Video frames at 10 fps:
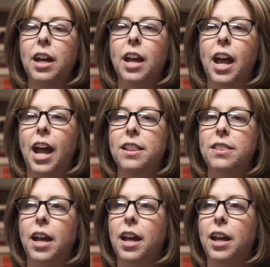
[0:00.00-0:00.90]
and
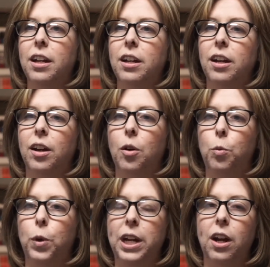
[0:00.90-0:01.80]
then
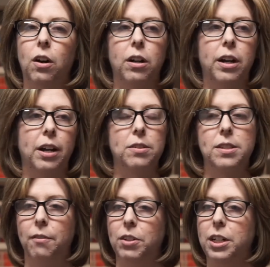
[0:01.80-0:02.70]
we are now
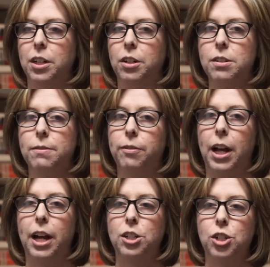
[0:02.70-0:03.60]
7 years
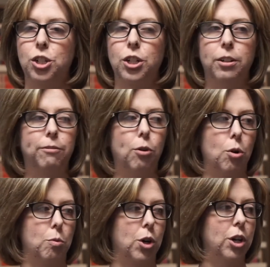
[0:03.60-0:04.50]
flash
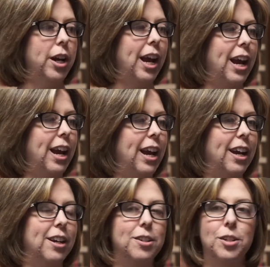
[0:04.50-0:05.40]
forward
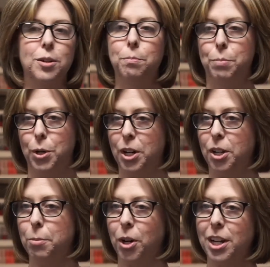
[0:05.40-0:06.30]
and putting on the
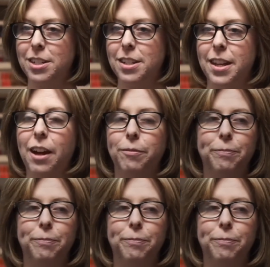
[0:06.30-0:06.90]
market to sell.